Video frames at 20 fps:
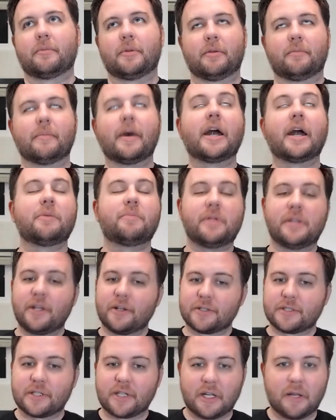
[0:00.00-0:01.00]
I mean, Matty
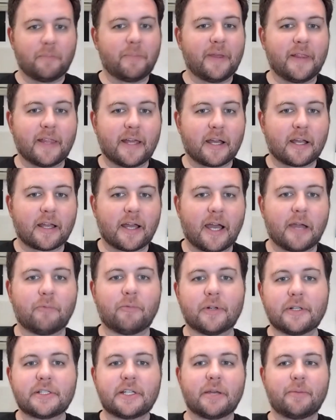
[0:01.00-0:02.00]
Beniers is going to be that guy
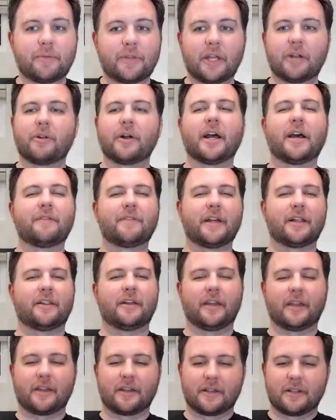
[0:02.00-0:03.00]
one day, but they don't have that
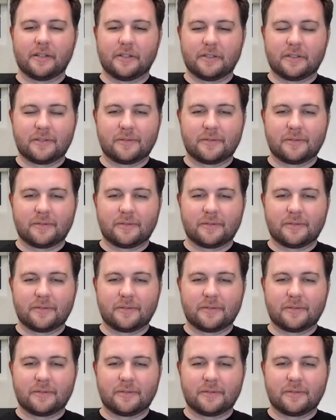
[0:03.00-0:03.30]
like